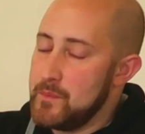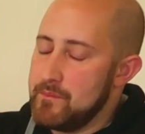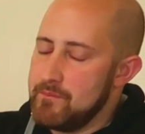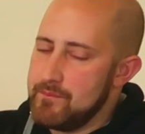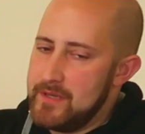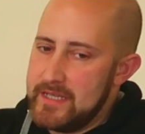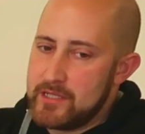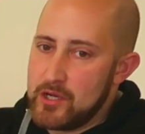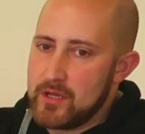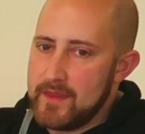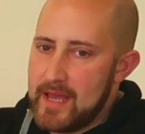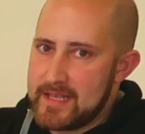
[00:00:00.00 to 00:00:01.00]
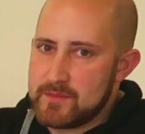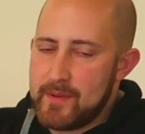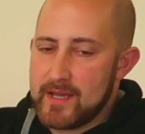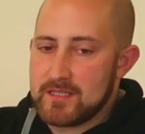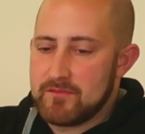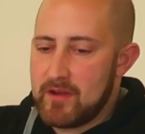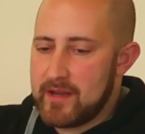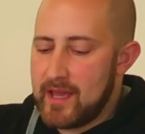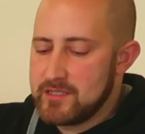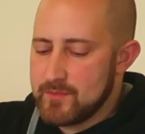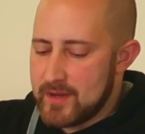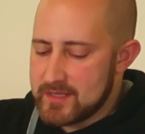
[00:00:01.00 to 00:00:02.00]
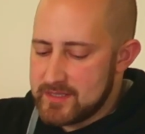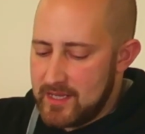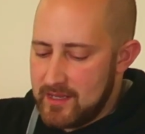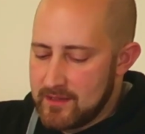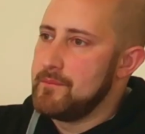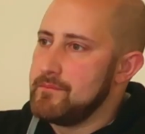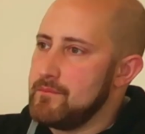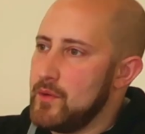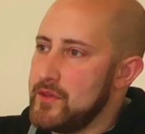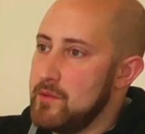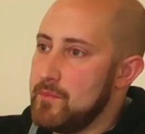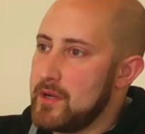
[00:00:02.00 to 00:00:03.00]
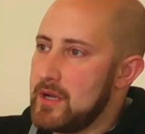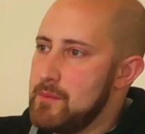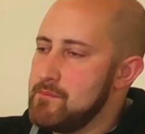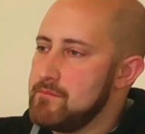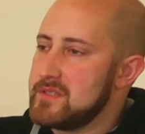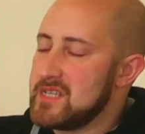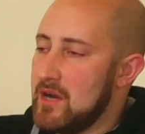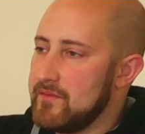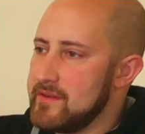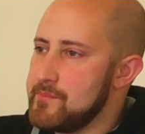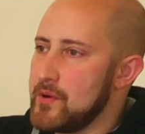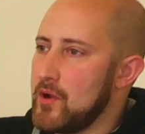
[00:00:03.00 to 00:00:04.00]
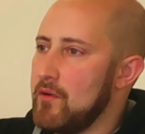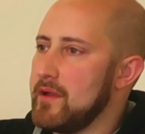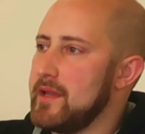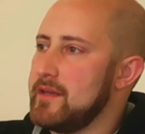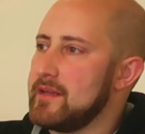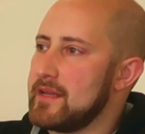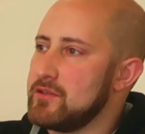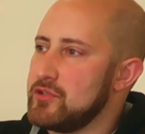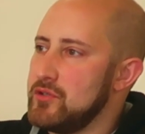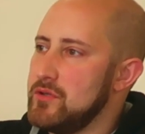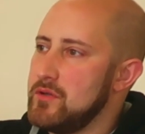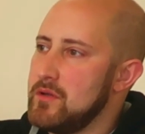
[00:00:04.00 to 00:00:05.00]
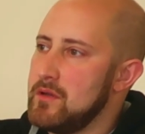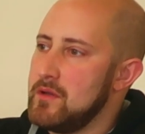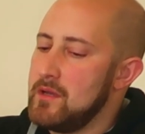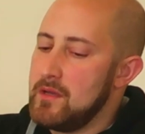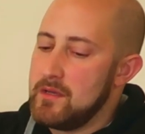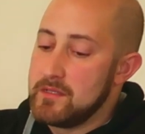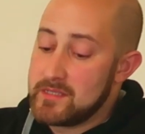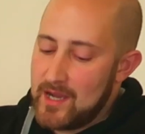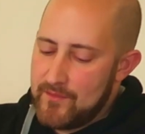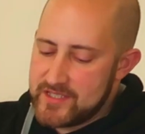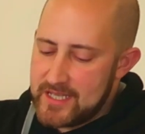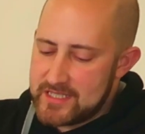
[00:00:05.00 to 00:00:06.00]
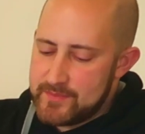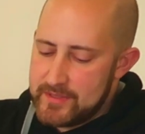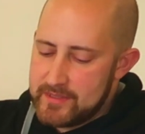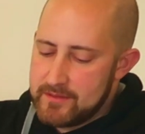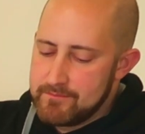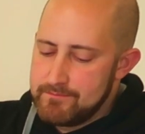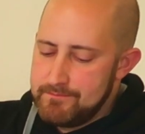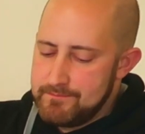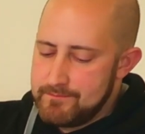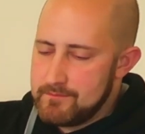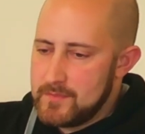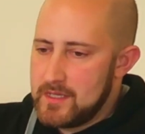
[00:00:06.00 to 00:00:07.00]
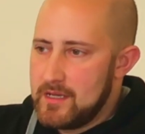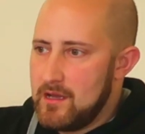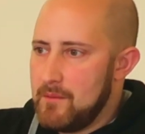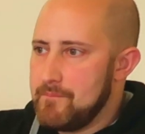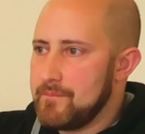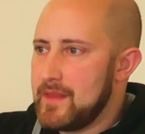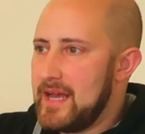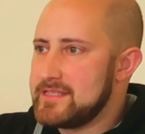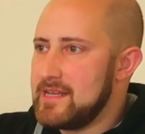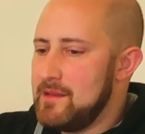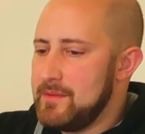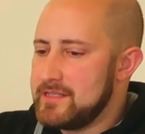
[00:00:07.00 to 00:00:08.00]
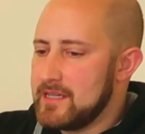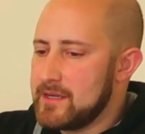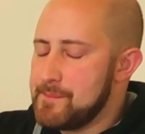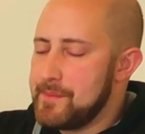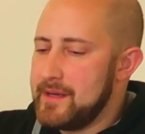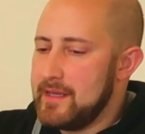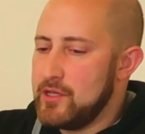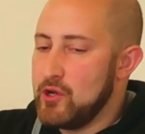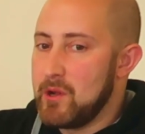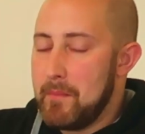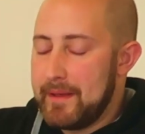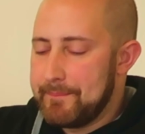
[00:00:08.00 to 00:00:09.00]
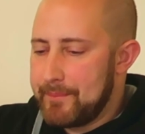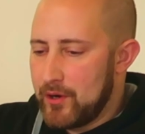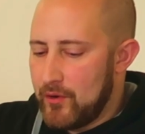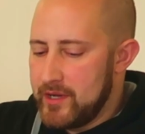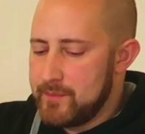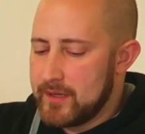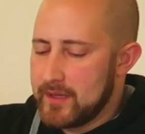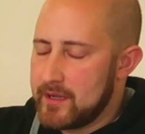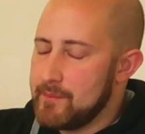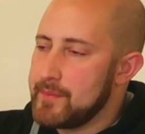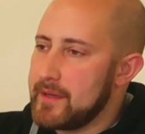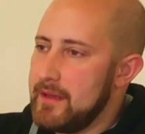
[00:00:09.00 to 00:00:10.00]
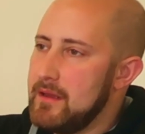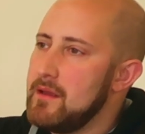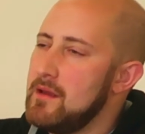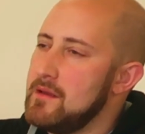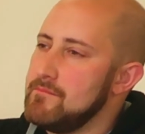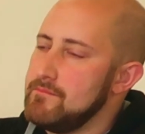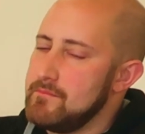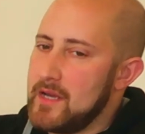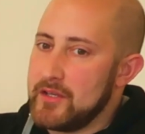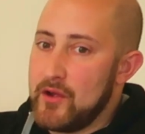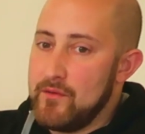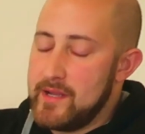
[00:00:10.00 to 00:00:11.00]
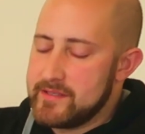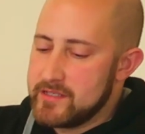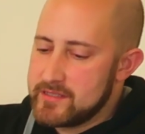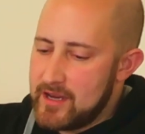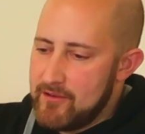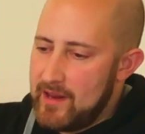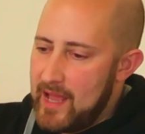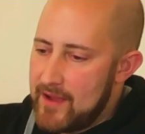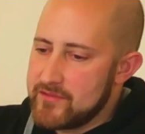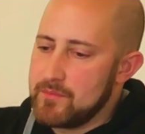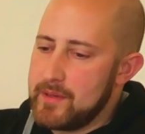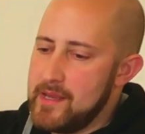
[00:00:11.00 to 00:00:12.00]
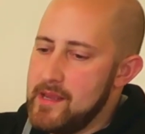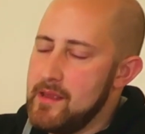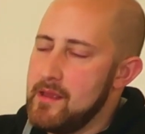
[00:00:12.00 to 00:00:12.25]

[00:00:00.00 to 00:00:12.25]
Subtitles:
you need to look at the aspects of an HMRC, whether you become self-employed and do self-assessment. As a limited company, you can be employed by the company and don't necessarily have to be